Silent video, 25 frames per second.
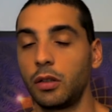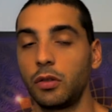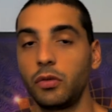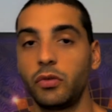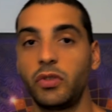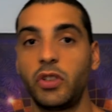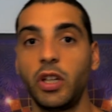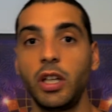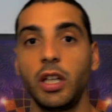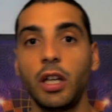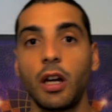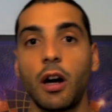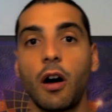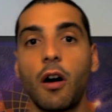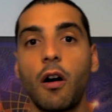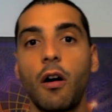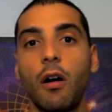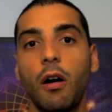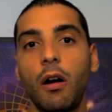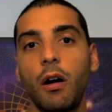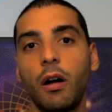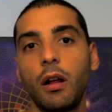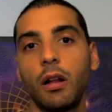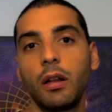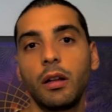they
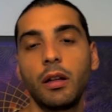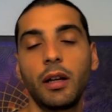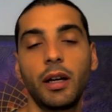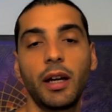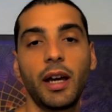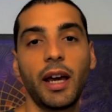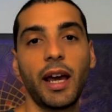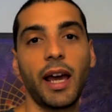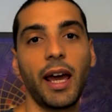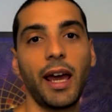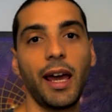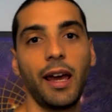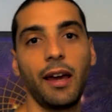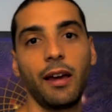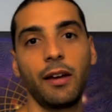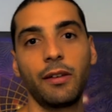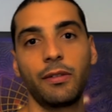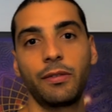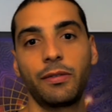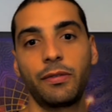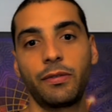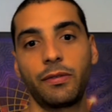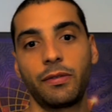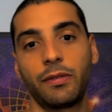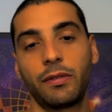all
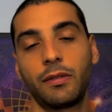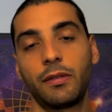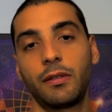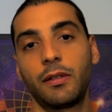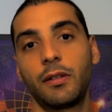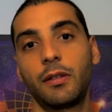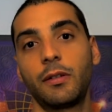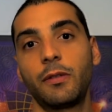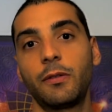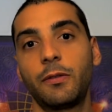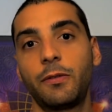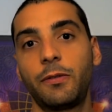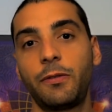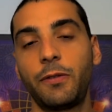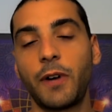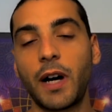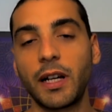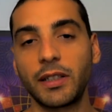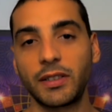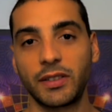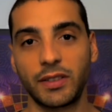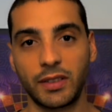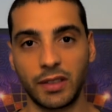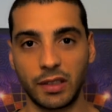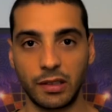have
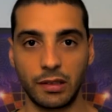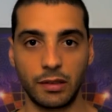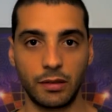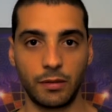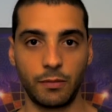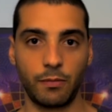fast.